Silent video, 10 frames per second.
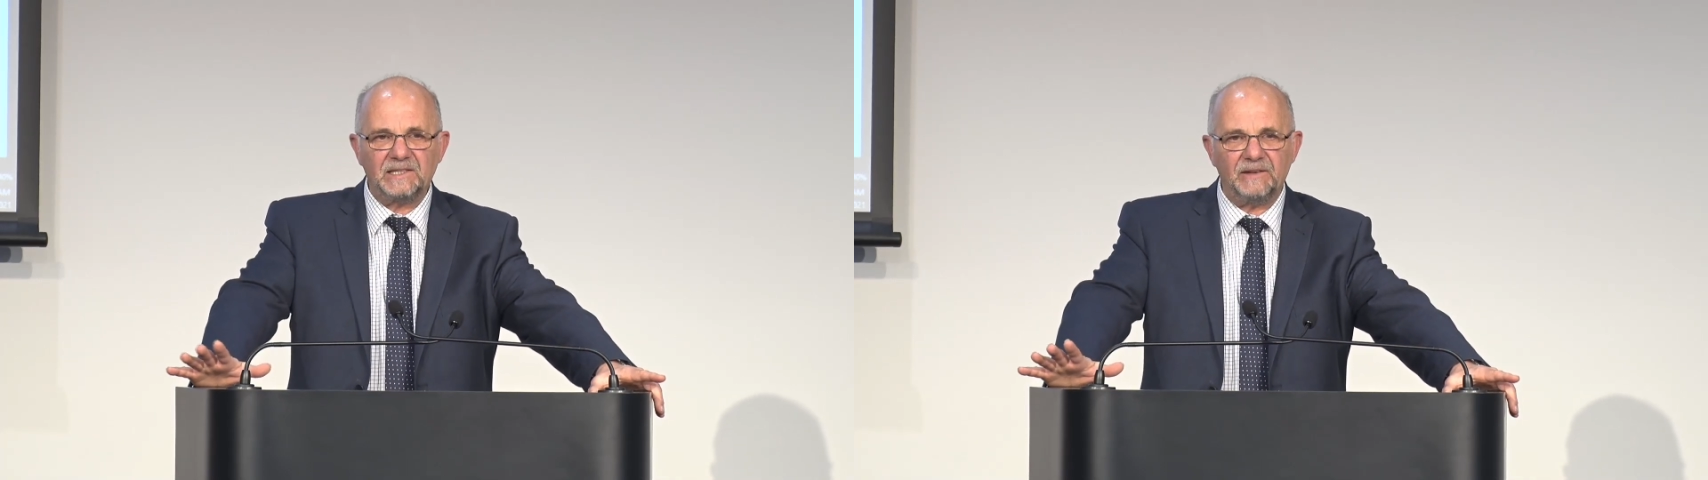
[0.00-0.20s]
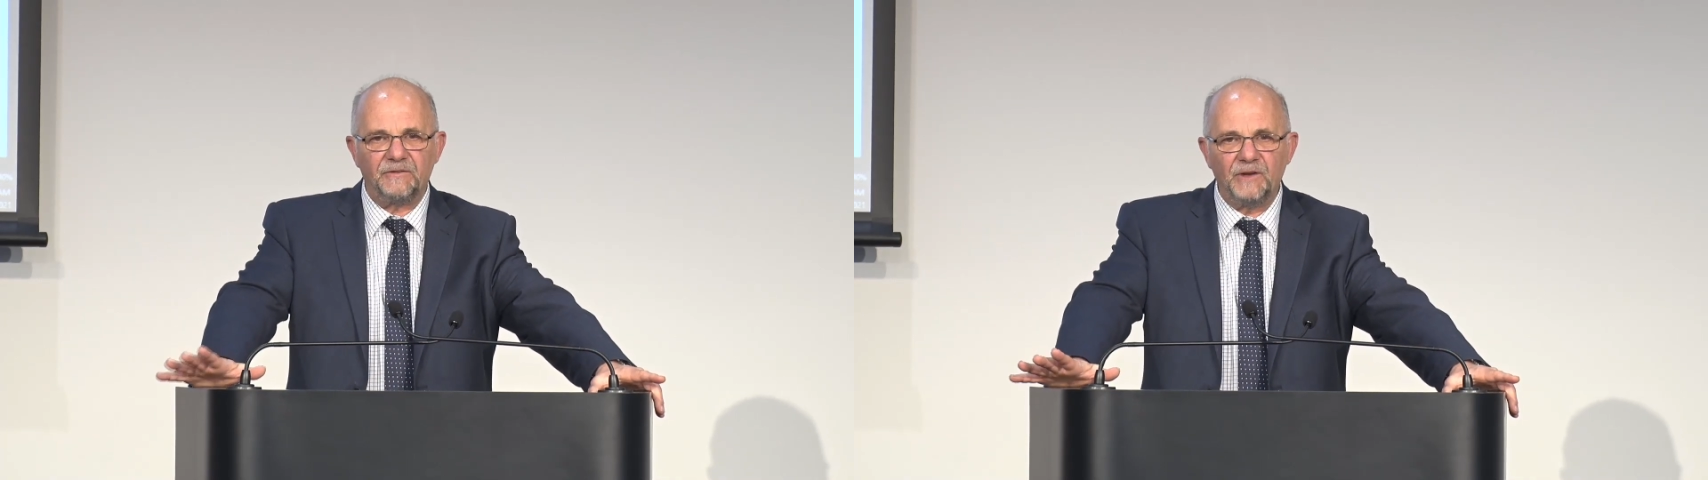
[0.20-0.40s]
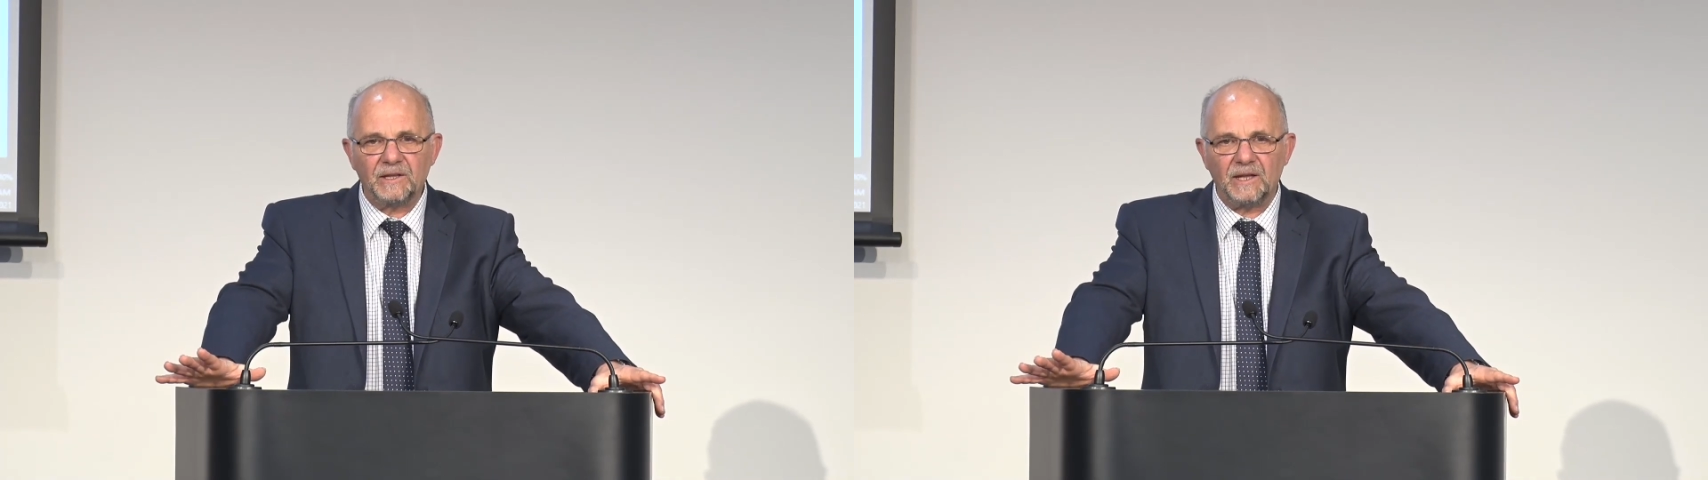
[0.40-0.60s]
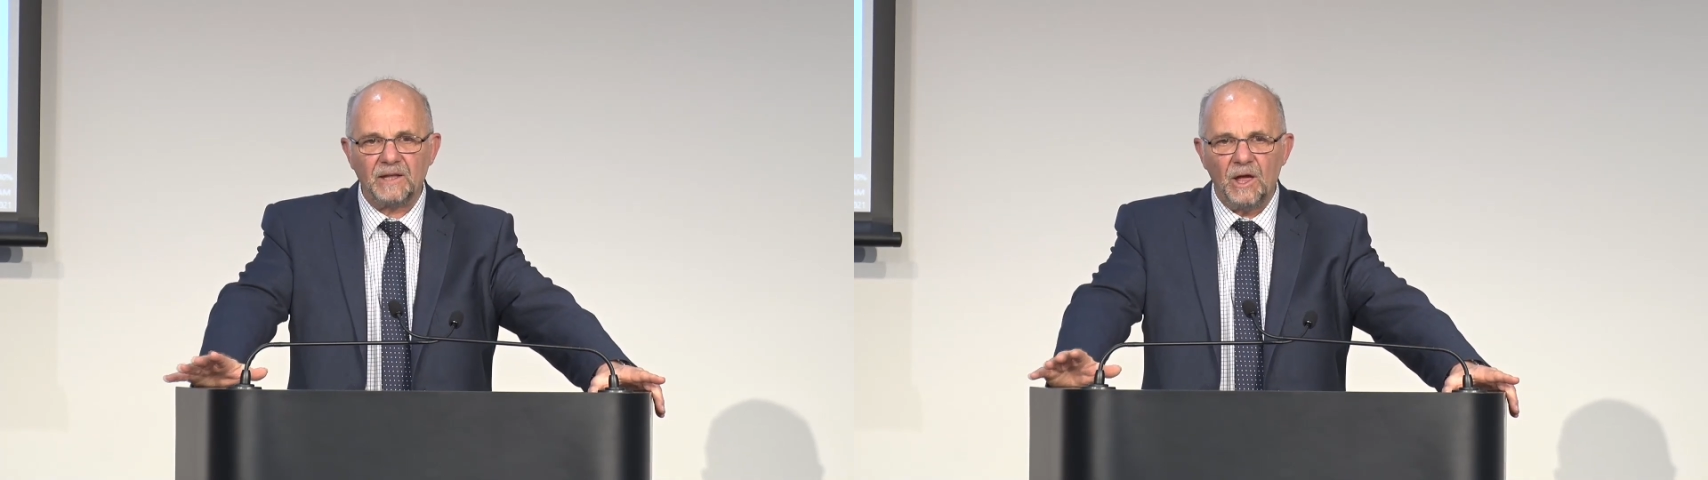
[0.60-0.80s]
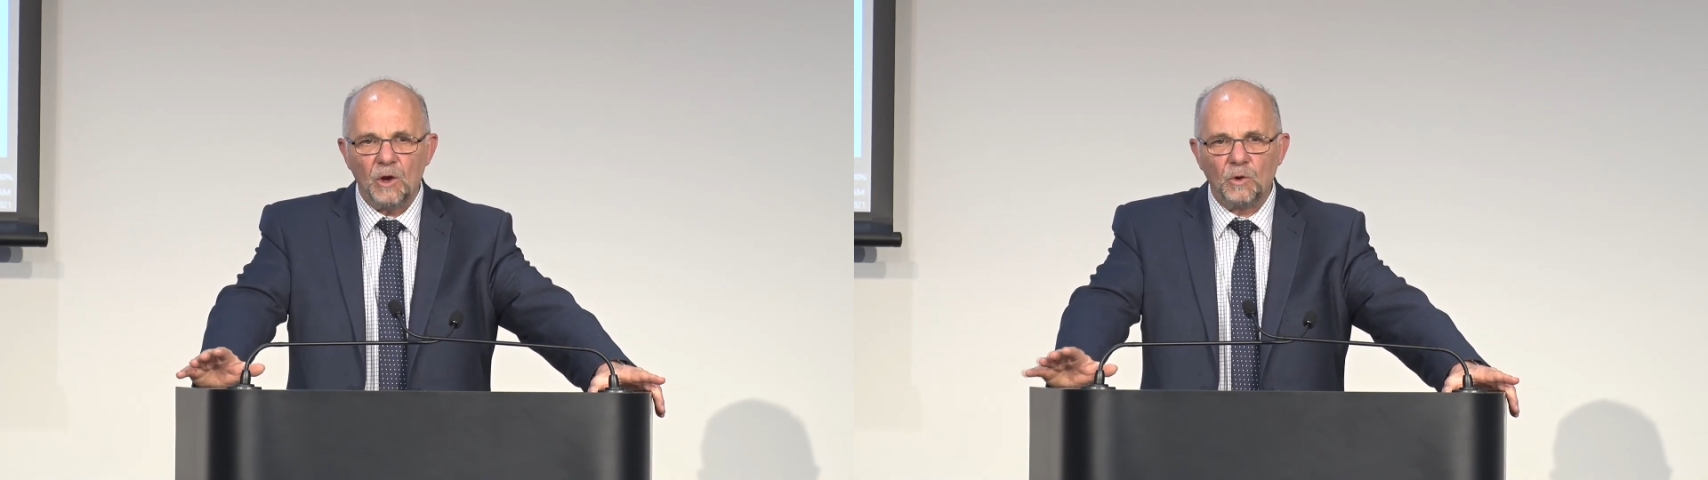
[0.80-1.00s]
deflected
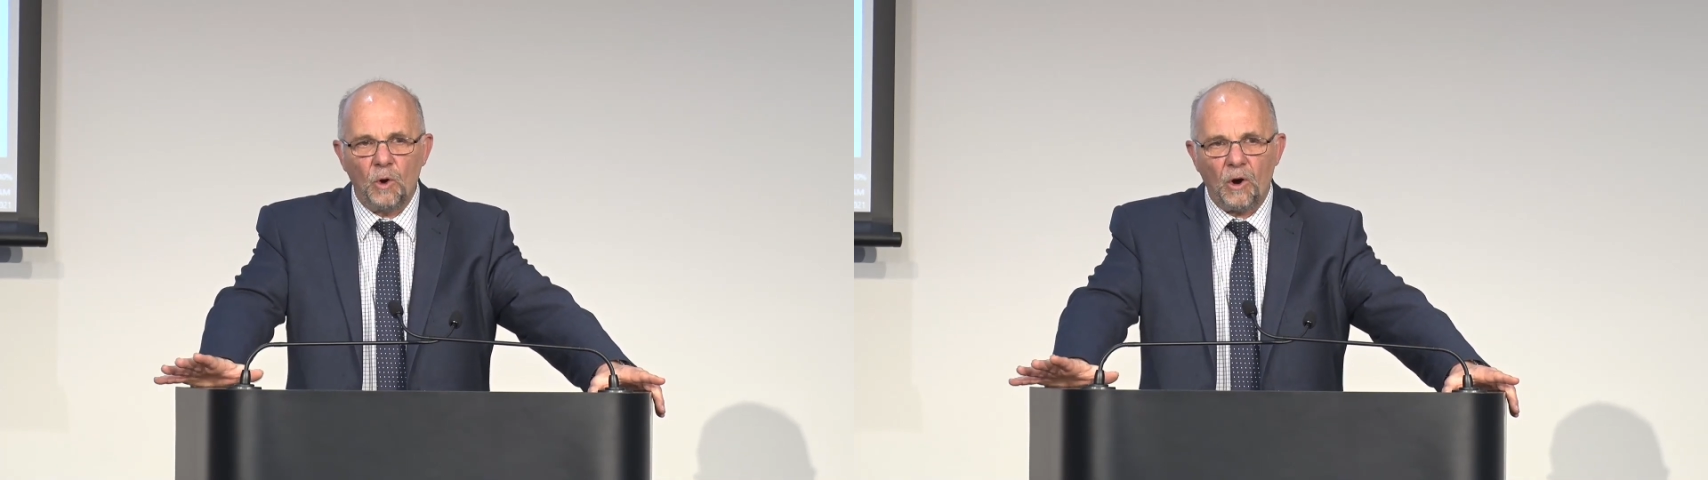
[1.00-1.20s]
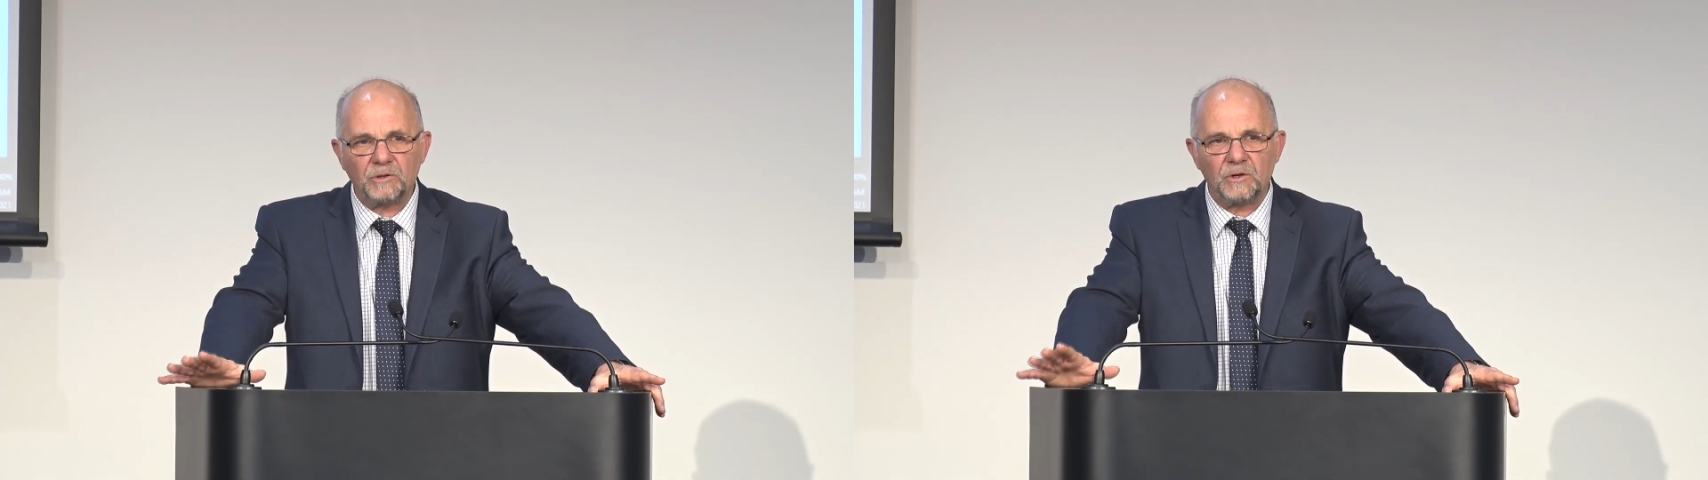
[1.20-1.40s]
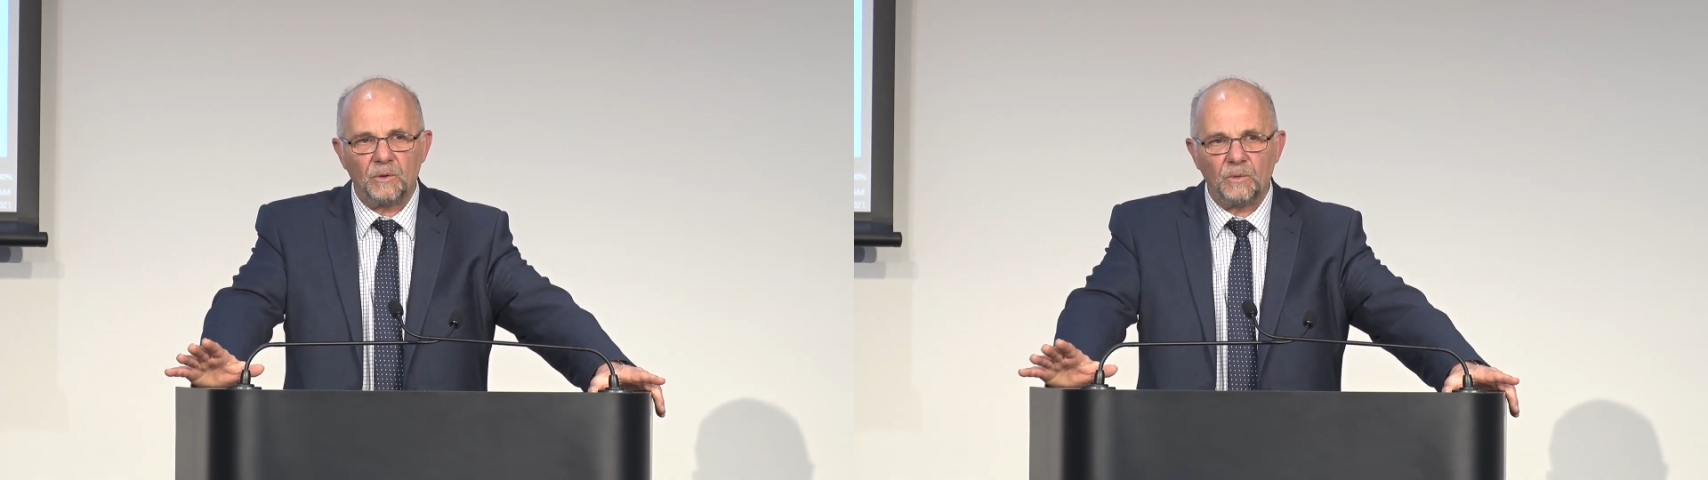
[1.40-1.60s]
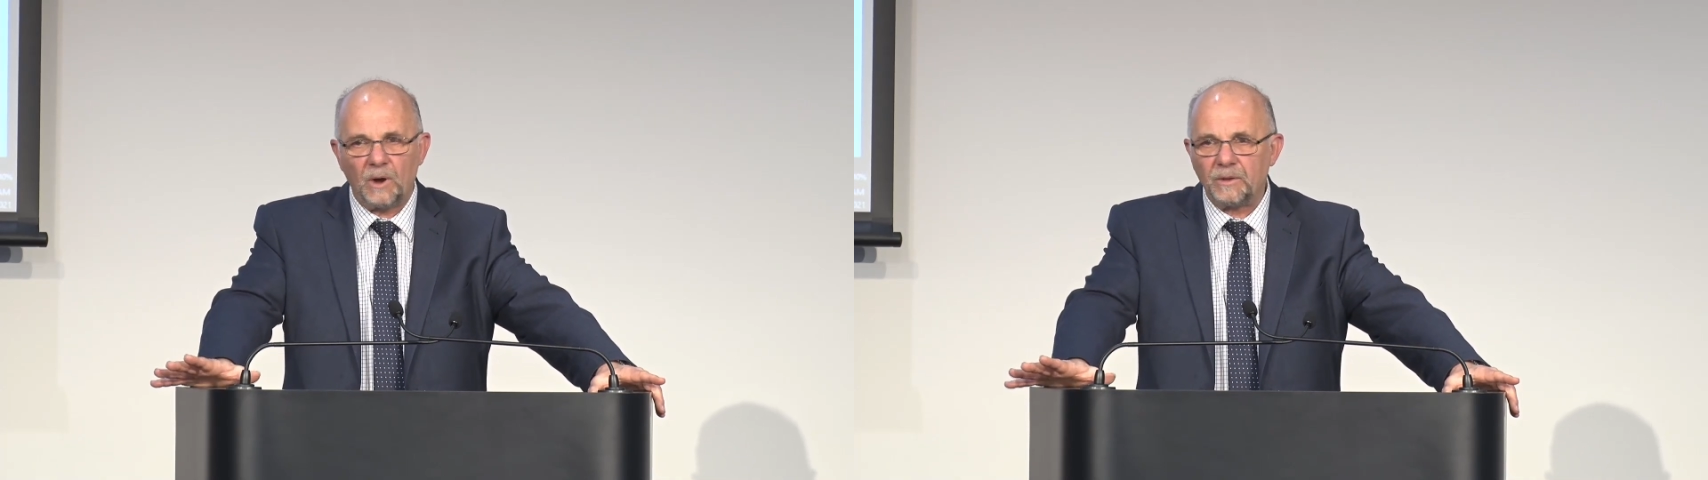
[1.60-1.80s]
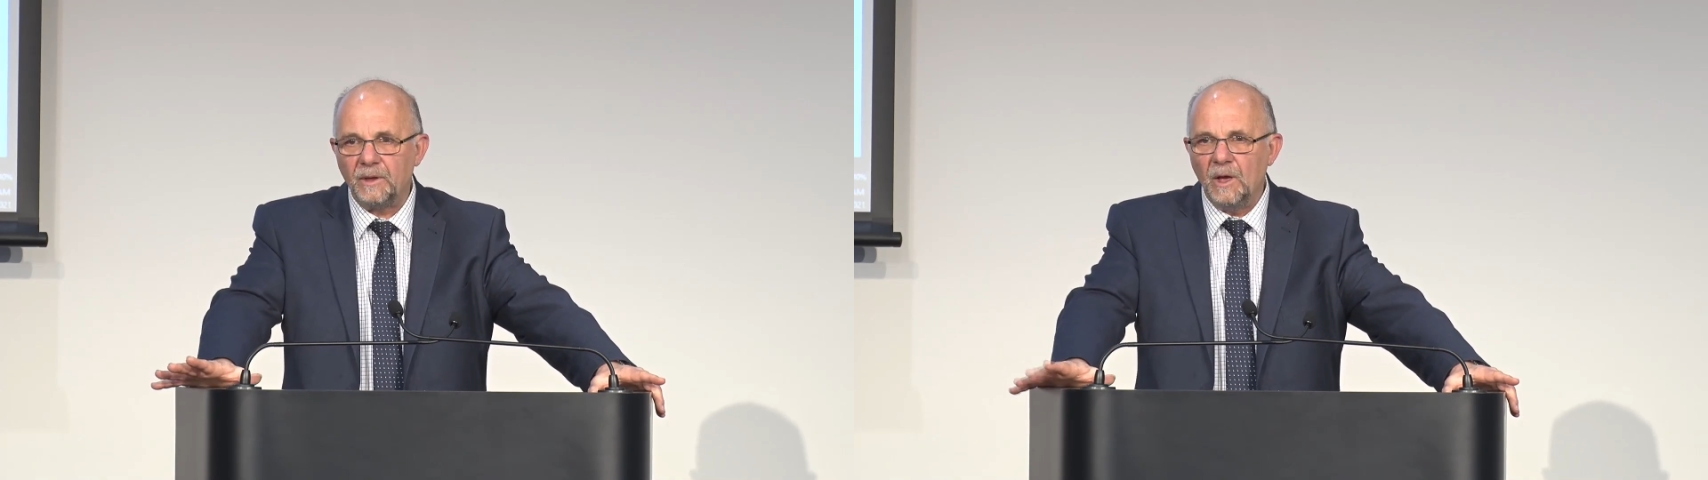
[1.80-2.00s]
God's
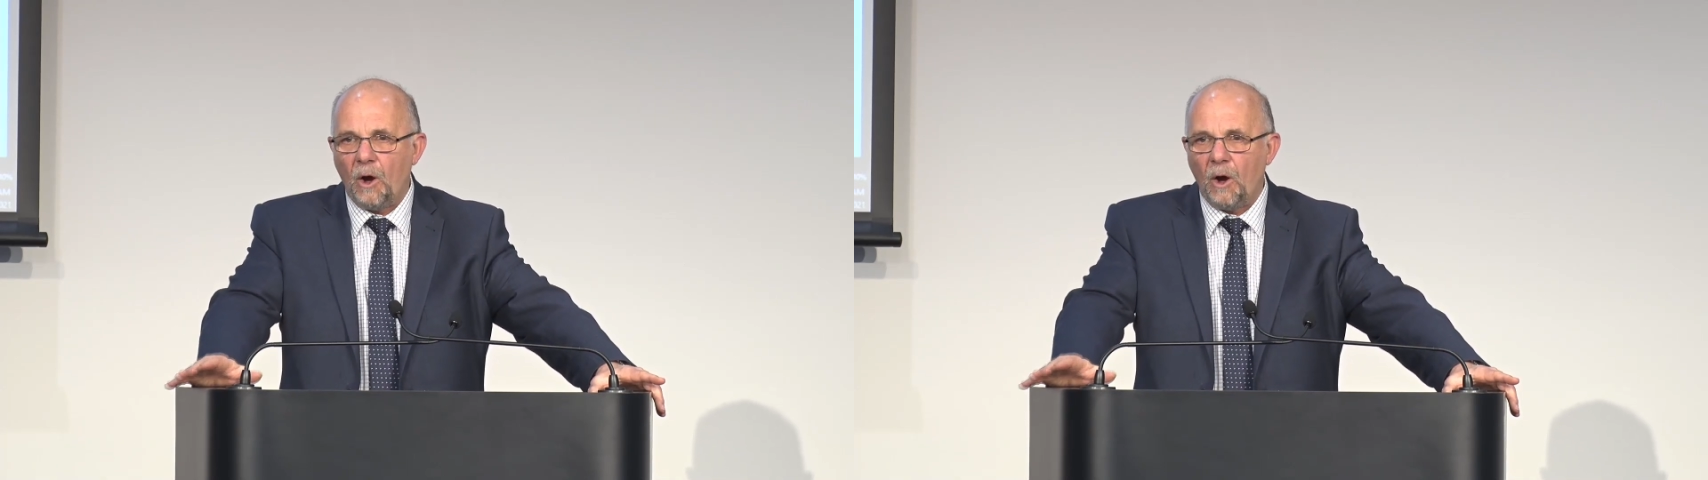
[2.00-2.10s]
wrath.